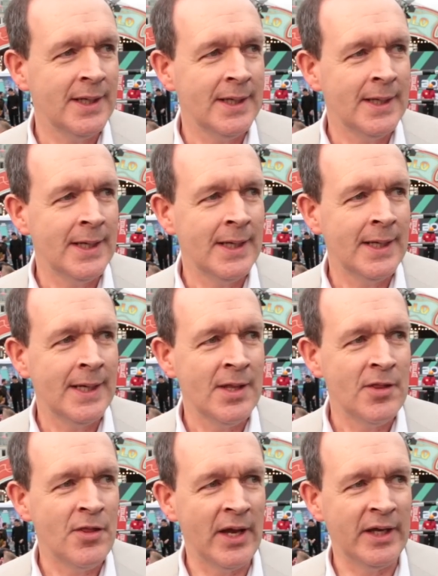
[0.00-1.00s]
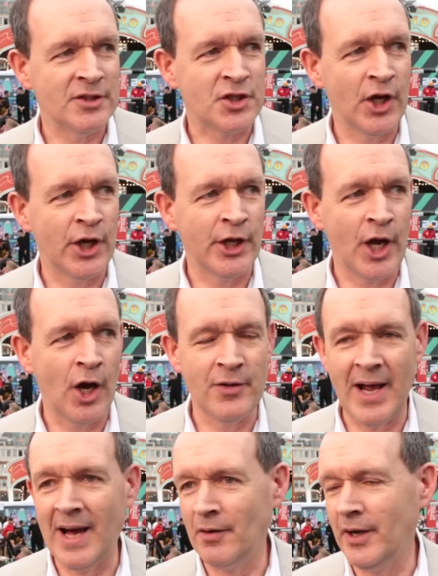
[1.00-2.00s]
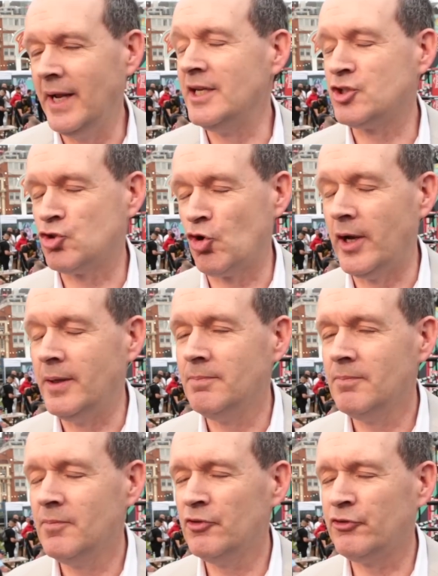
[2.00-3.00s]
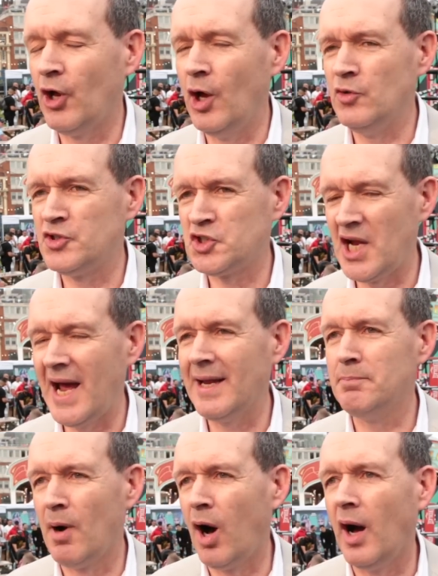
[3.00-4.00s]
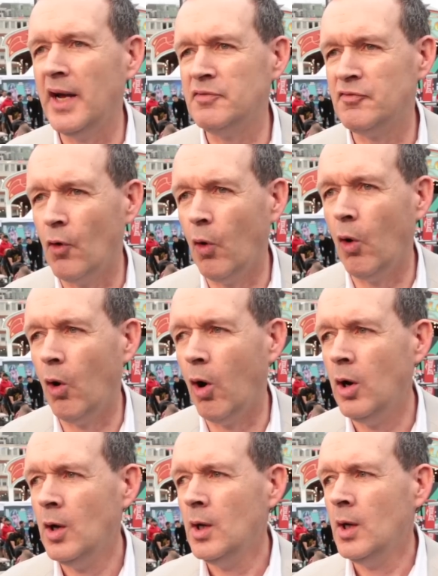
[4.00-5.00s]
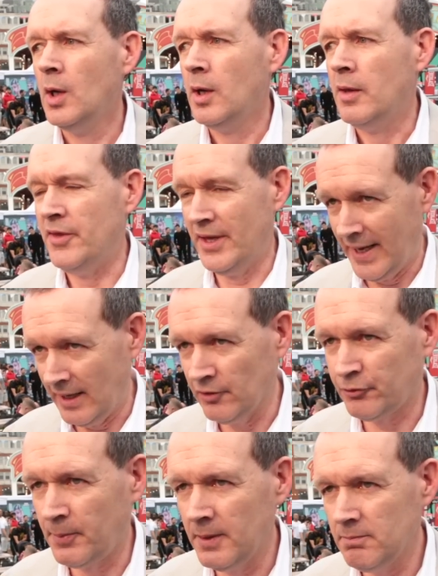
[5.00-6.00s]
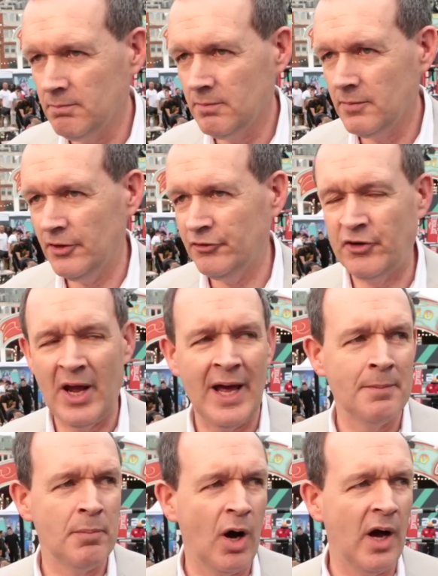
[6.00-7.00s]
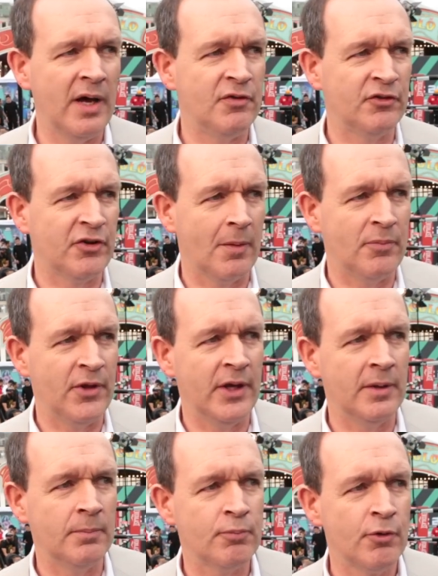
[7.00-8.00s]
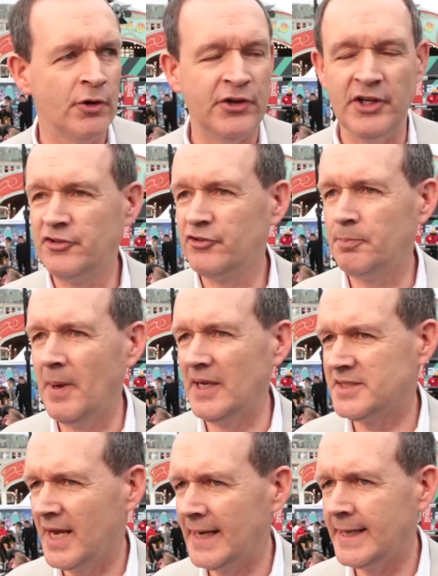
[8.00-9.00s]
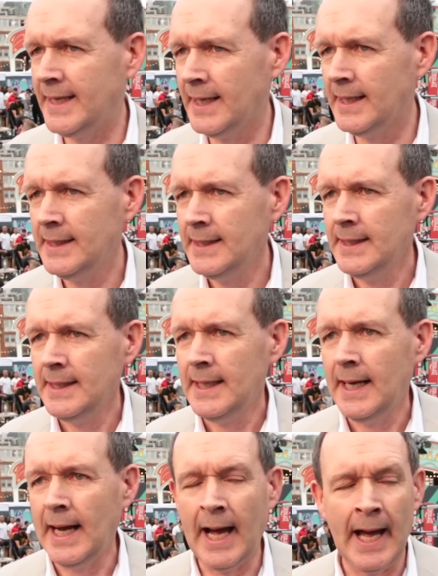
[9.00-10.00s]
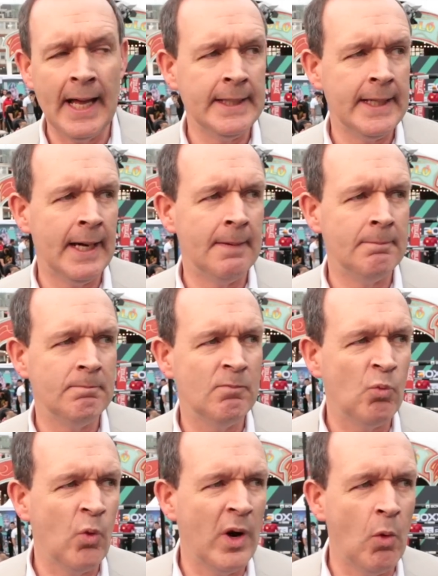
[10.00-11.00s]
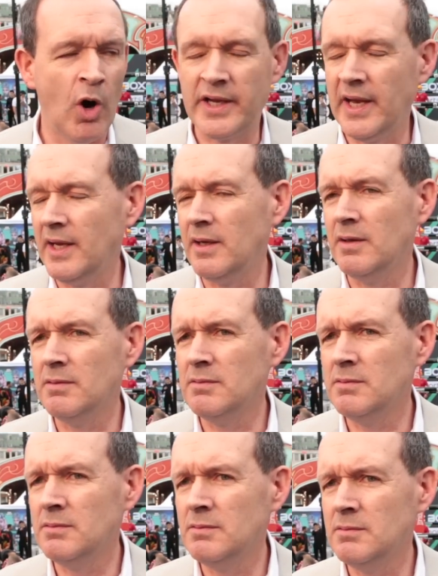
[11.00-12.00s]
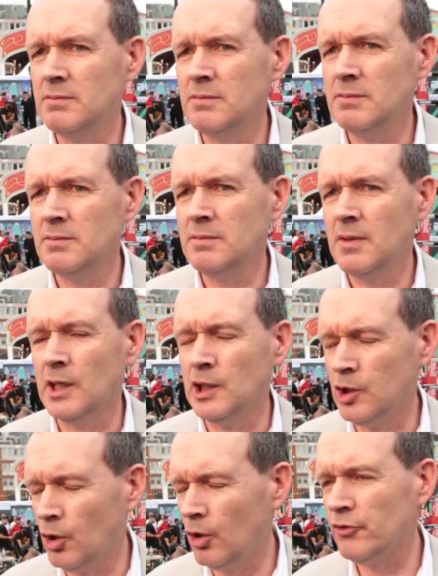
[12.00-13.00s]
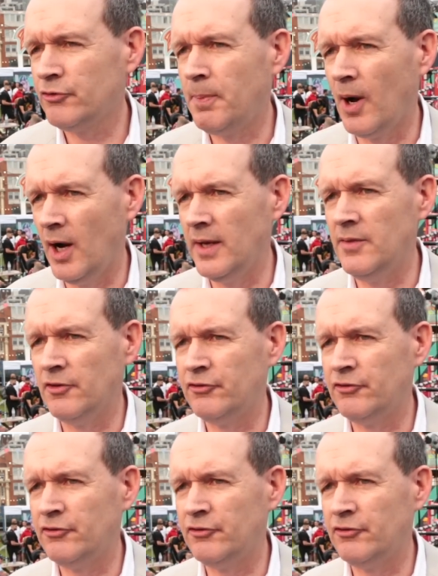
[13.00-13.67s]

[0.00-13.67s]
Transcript: that is going to go down in history. So stand by for the announcement. Stand by for something pretty spectacular and um, we're working a lot behind the